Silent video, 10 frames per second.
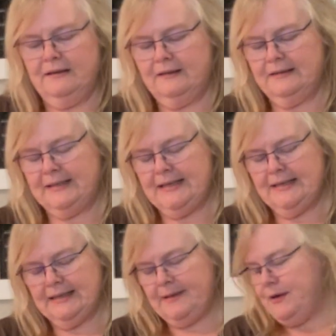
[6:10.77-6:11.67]

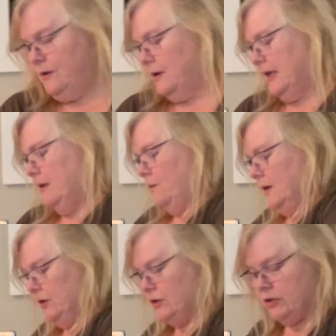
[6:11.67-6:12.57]
Seeds come out in
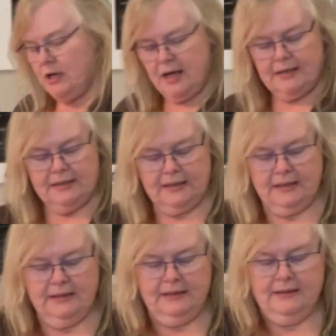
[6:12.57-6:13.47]
one shot,
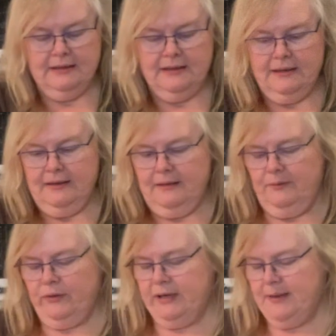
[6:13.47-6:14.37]

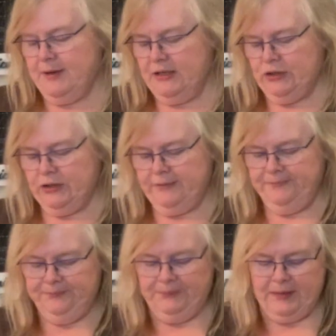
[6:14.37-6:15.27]
pretty much.
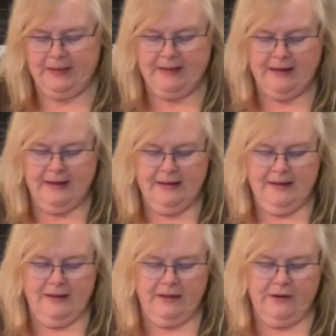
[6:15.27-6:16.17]

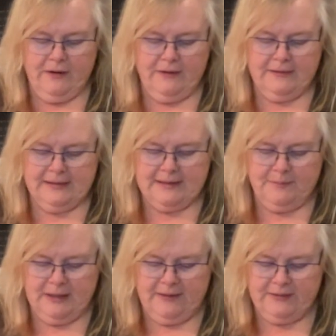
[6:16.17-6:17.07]
There are
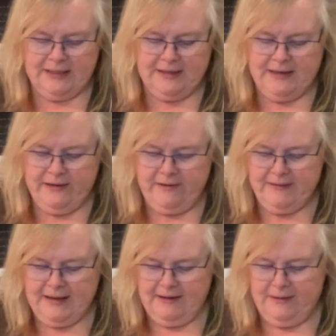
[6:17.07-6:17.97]
some left in here
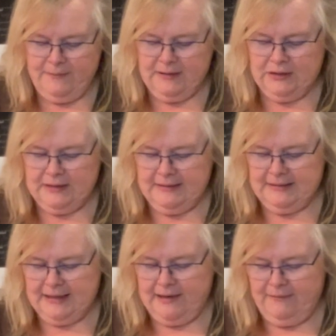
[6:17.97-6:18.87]
that I will
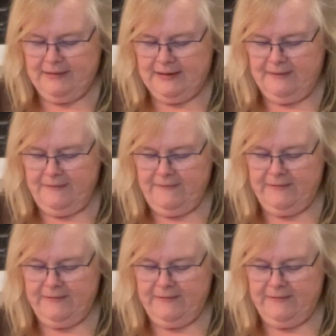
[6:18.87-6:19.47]
just get rid of.